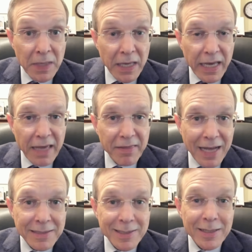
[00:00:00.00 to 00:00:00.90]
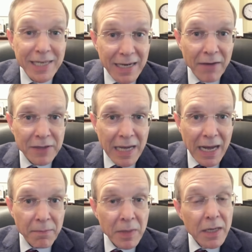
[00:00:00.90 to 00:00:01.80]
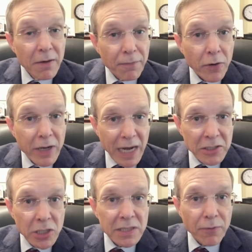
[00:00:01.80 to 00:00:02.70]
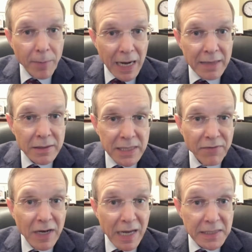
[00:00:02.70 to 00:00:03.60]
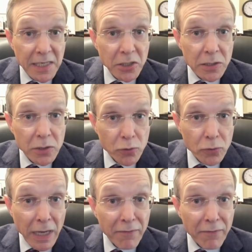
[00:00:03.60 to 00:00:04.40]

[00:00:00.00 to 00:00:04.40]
And that's enough time for gadgets from other civilizations to have